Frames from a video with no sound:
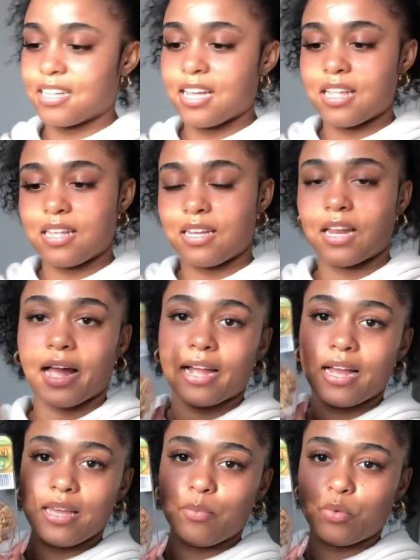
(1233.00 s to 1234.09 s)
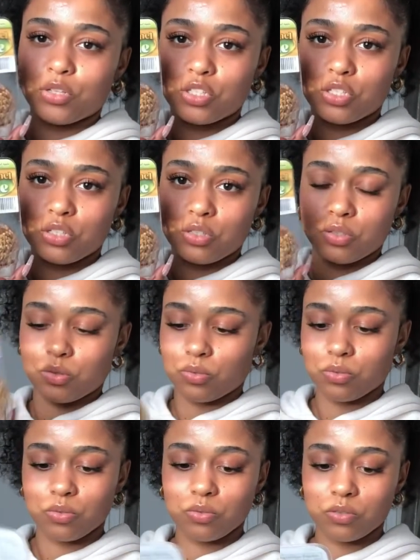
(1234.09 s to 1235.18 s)
And then I got him one too.
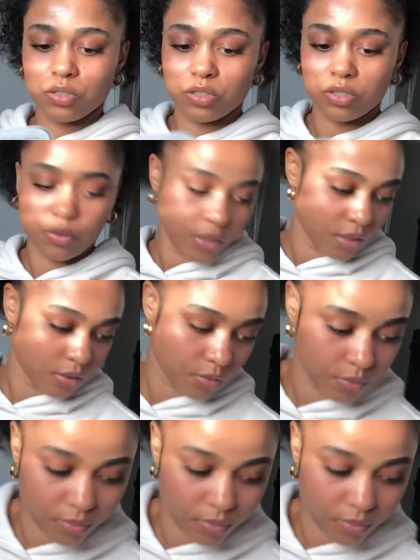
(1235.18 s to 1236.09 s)
So cute.